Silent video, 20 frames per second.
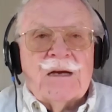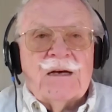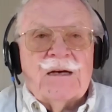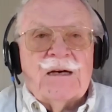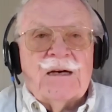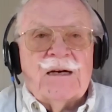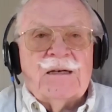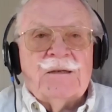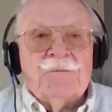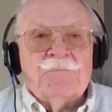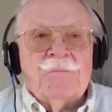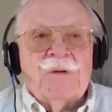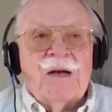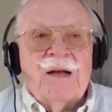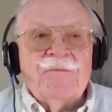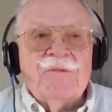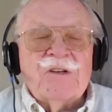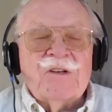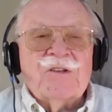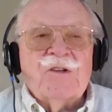
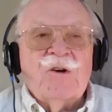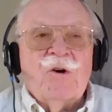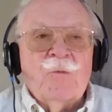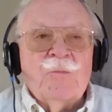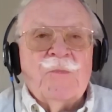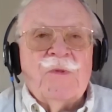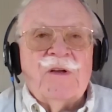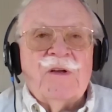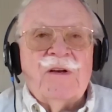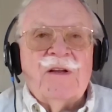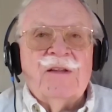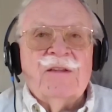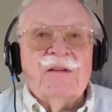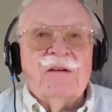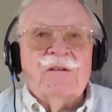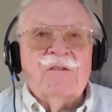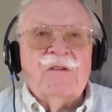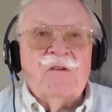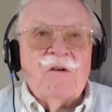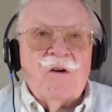I'm just hope that in
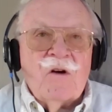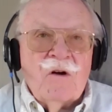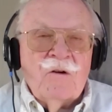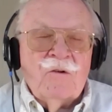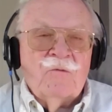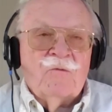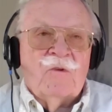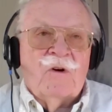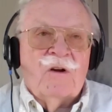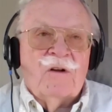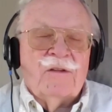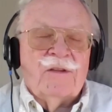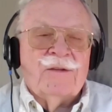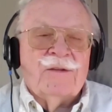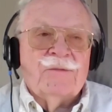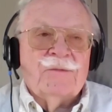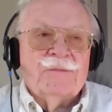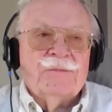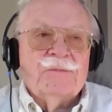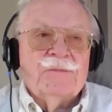the long
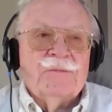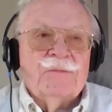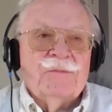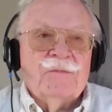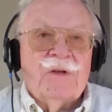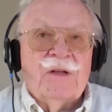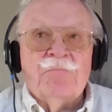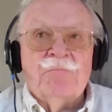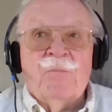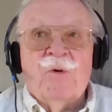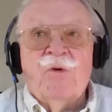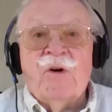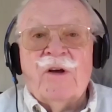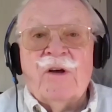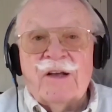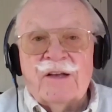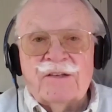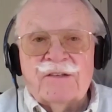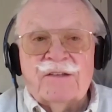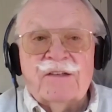run, and
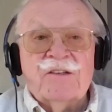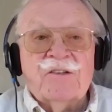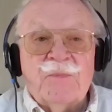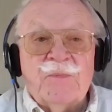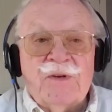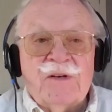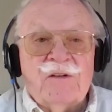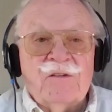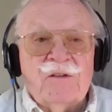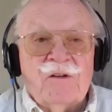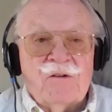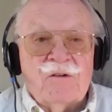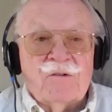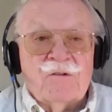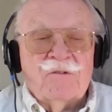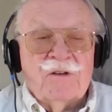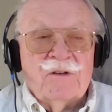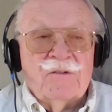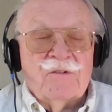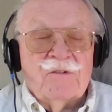boy, has this been a long
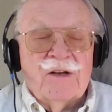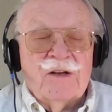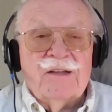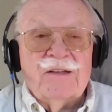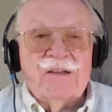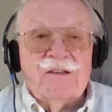run, right?